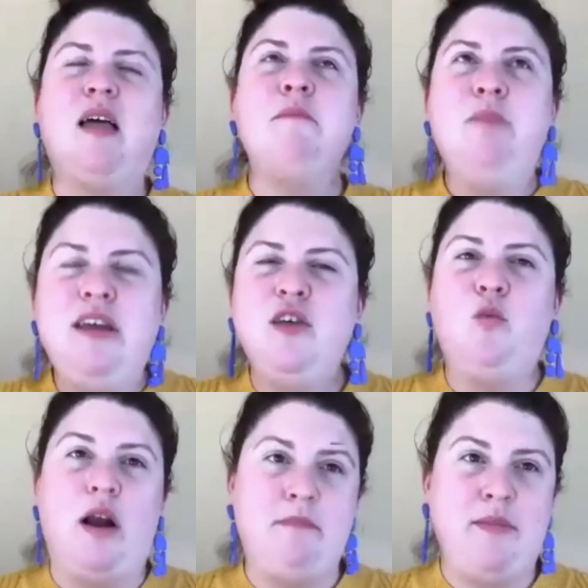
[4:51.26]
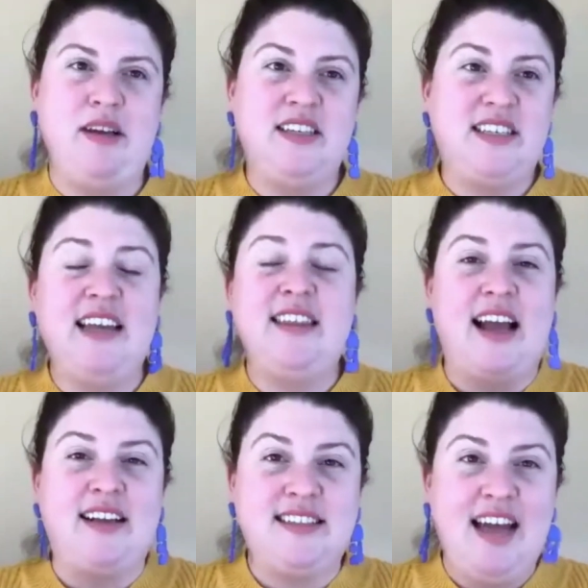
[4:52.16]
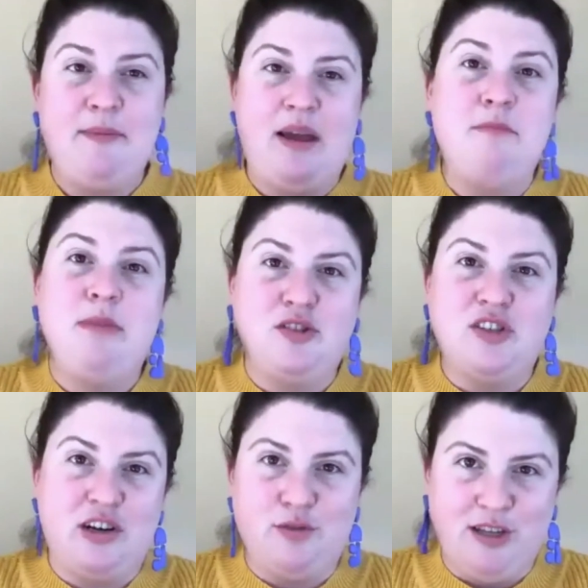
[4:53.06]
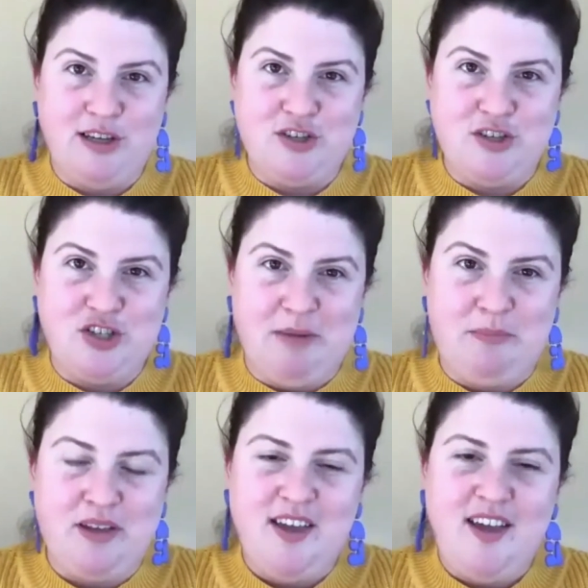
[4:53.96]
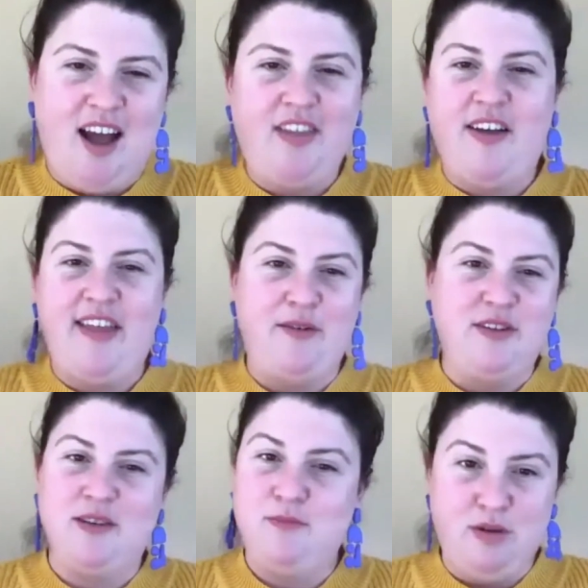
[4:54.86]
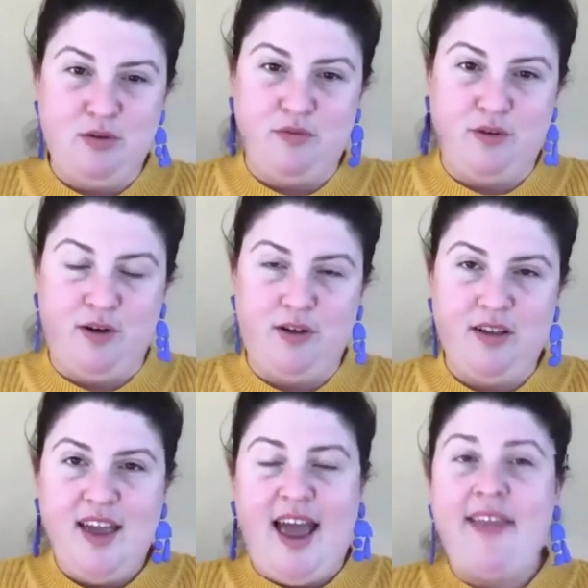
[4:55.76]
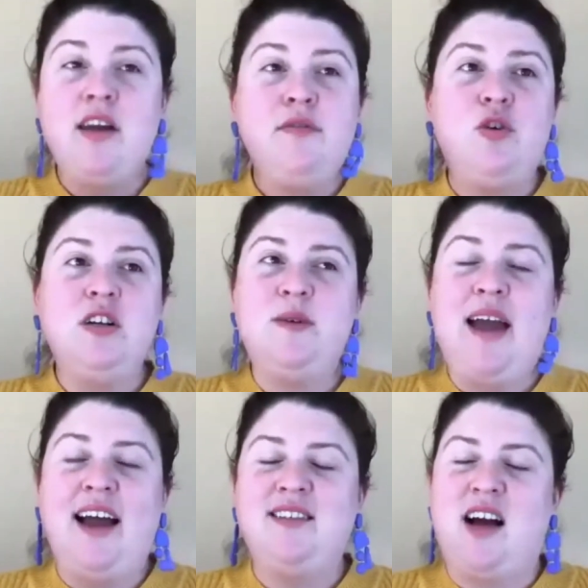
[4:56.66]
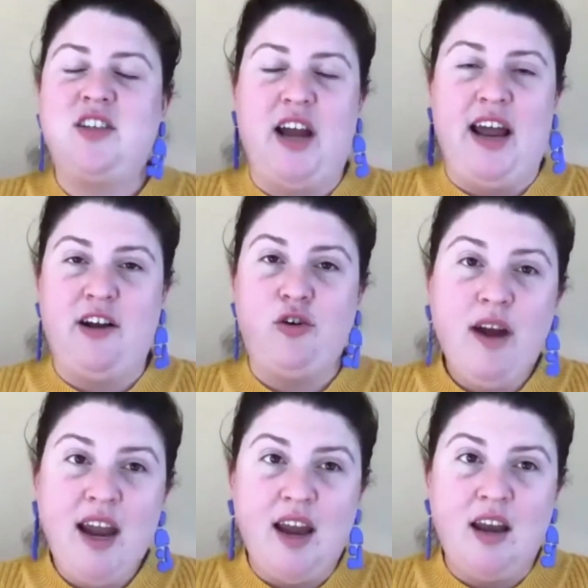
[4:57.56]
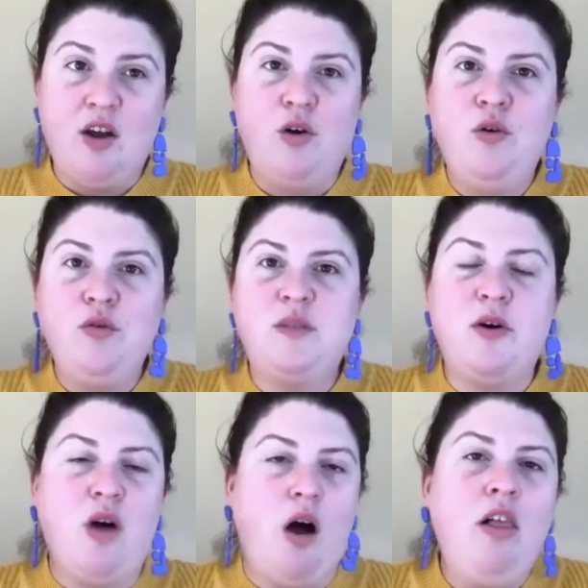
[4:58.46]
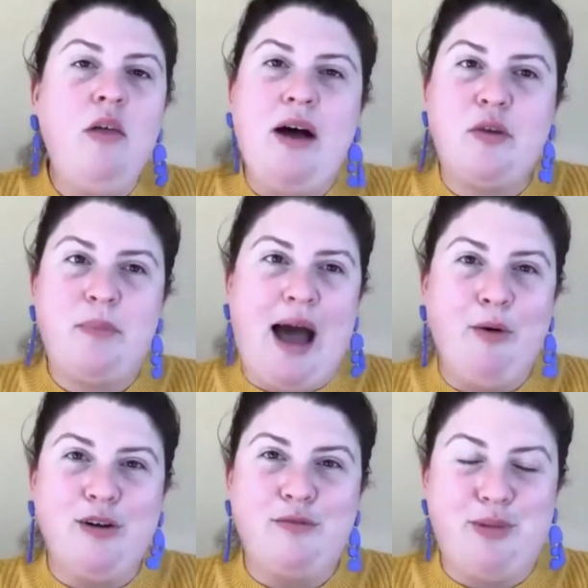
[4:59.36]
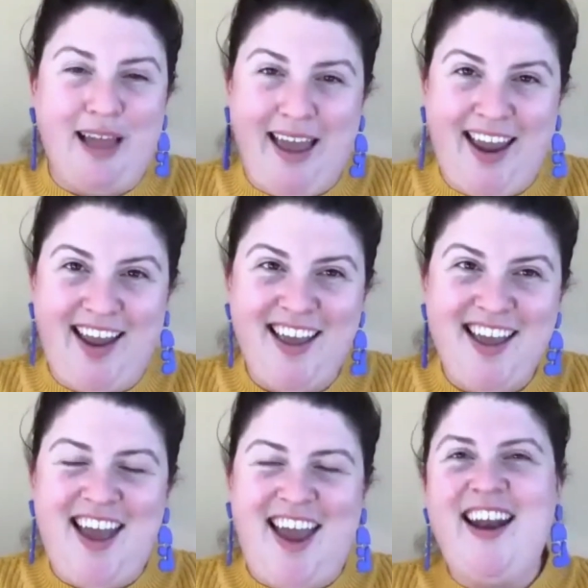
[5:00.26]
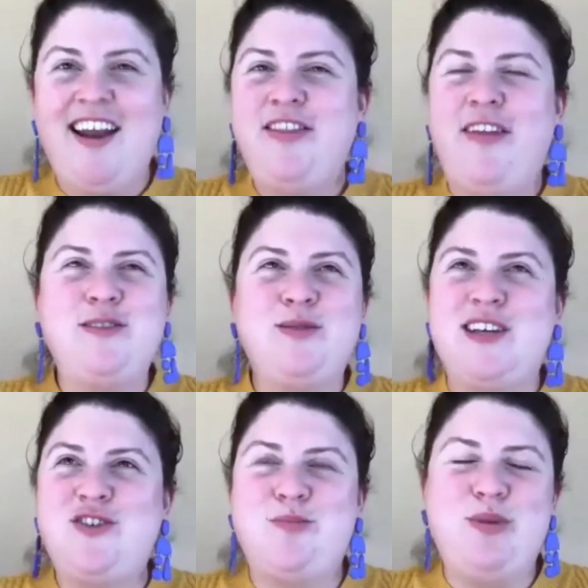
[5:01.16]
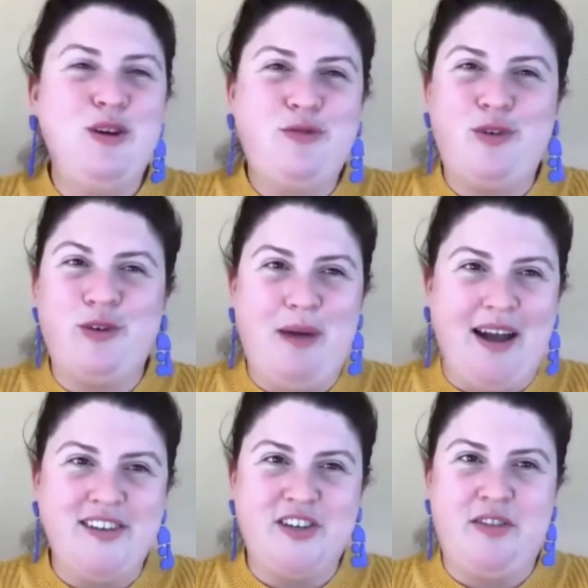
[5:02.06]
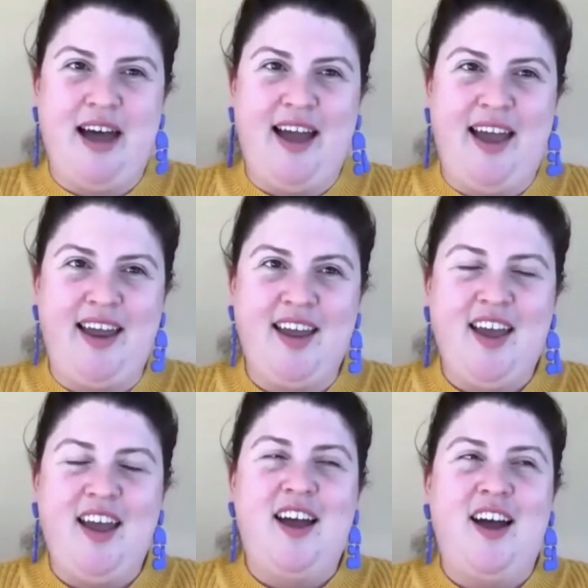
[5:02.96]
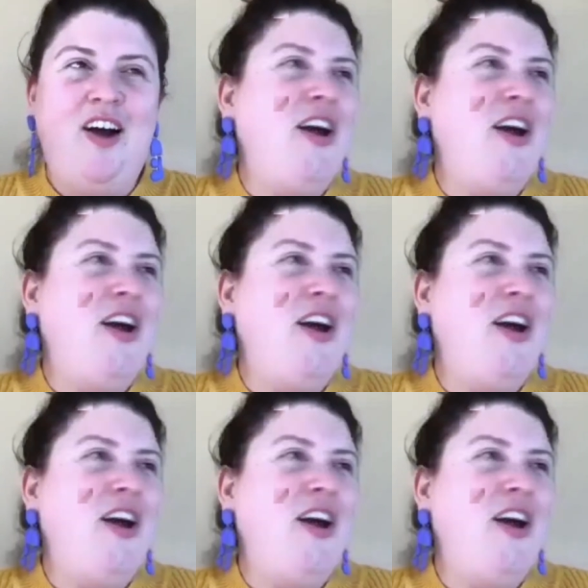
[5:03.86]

be the one maybe to take the next step in building a relationship. I thought that was beautiful. And then, of course, we had Dr. Anna Crane, who spoke all about the power of play. And I thought this was such a beautiful reminder that, oh